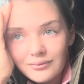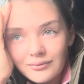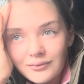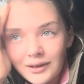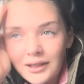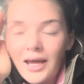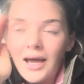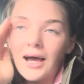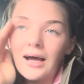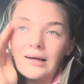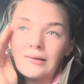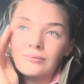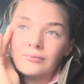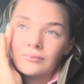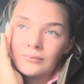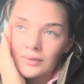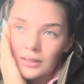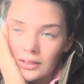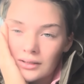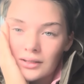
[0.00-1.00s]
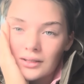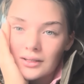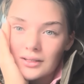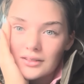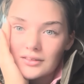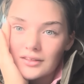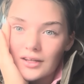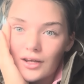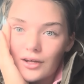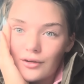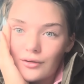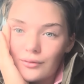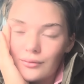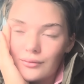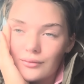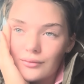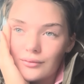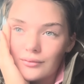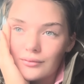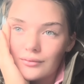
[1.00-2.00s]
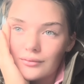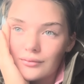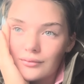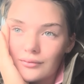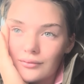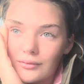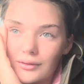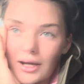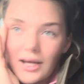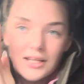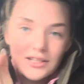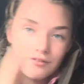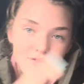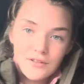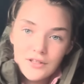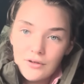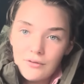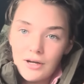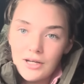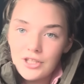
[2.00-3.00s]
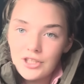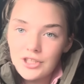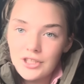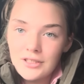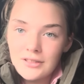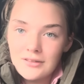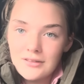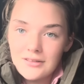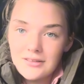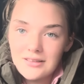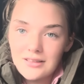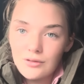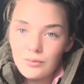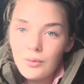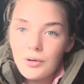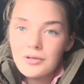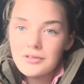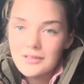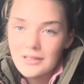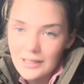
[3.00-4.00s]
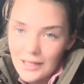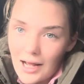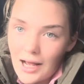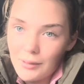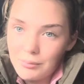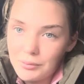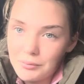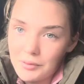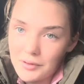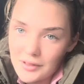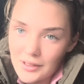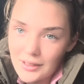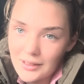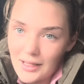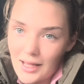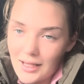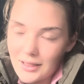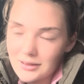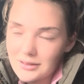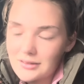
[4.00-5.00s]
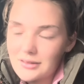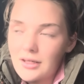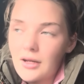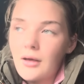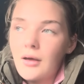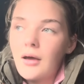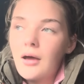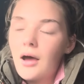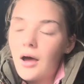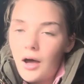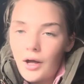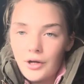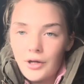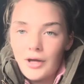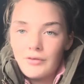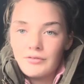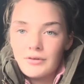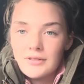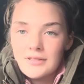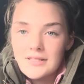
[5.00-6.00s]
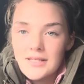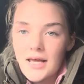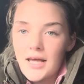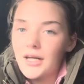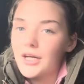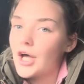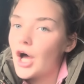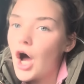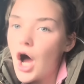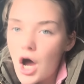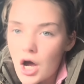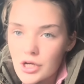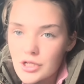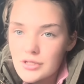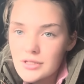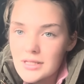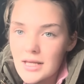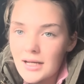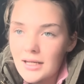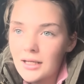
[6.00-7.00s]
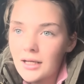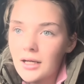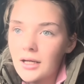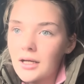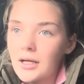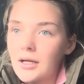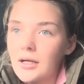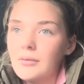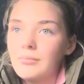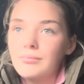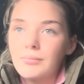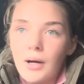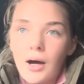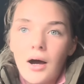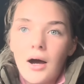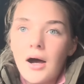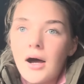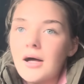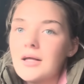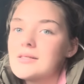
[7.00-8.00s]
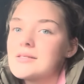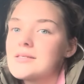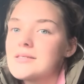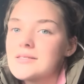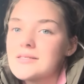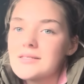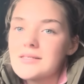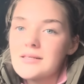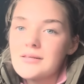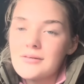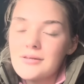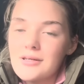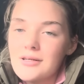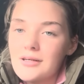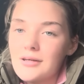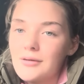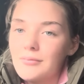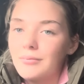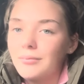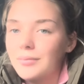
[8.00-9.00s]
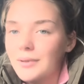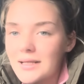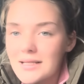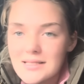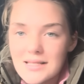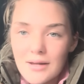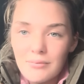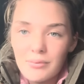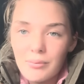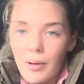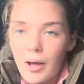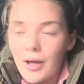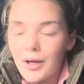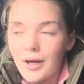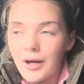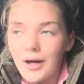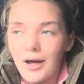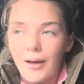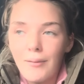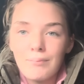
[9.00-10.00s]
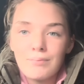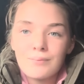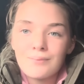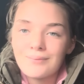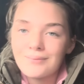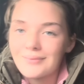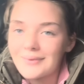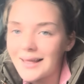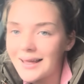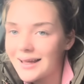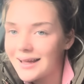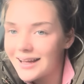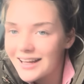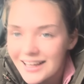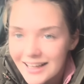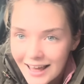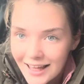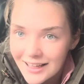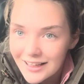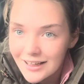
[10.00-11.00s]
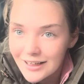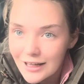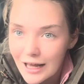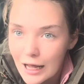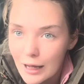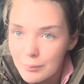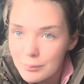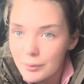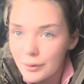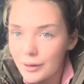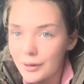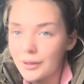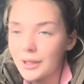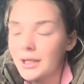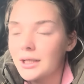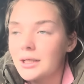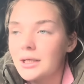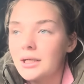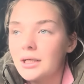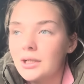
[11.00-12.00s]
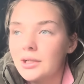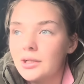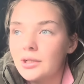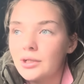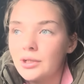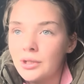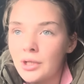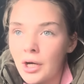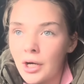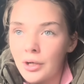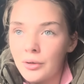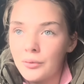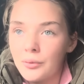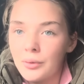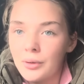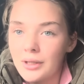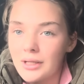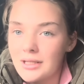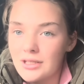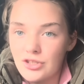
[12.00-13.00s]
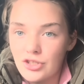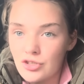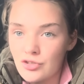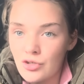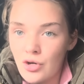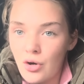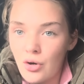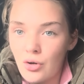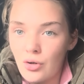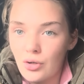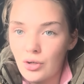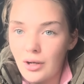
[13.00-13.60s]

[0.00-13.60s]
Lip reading: Yeah. So, as for the questions as to what's going to happen with her next, I know everyone's saying, are you selling her parts? Please let me buy her. It ain't going to happen. No, it's just not.